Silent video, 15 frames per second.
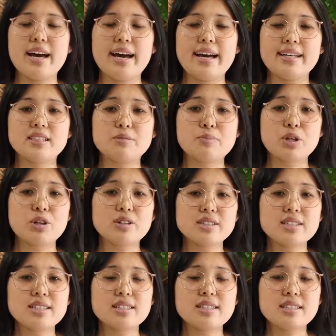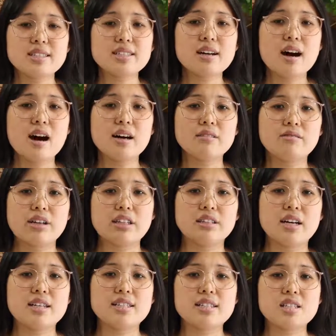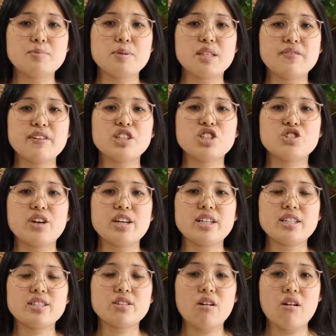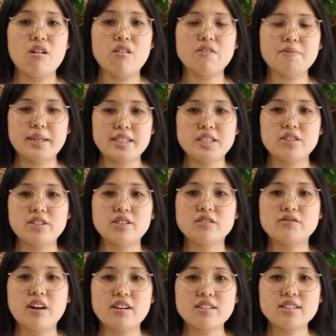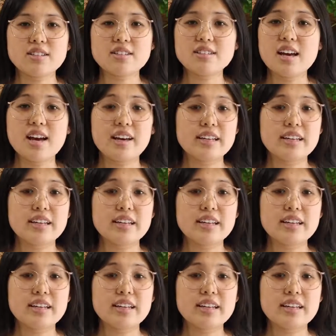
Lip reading: And since it can't recognize specific strains of bacteria or viruses,